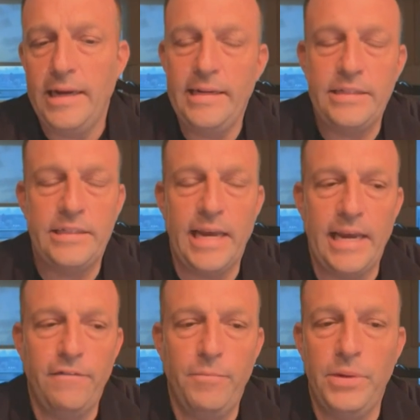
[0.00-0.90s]
It is
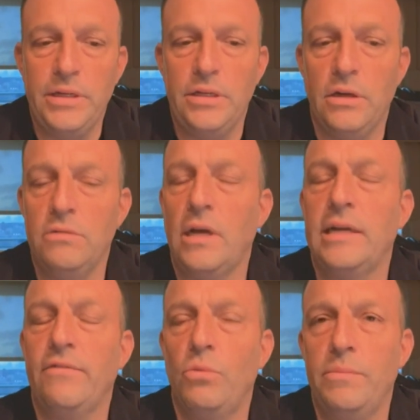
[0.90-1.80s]
safe, but you know,
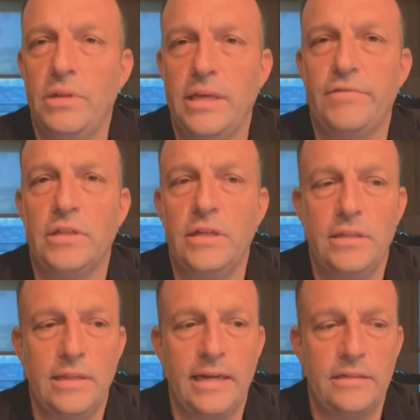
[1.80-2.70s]
not everyone believes in
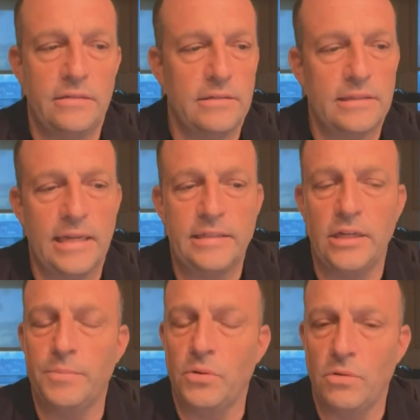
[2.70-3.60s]
it, and that that's
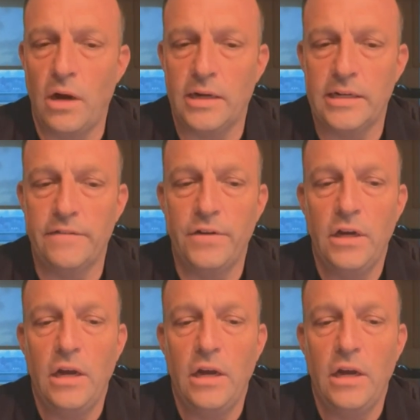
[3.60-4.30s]
their prerogative.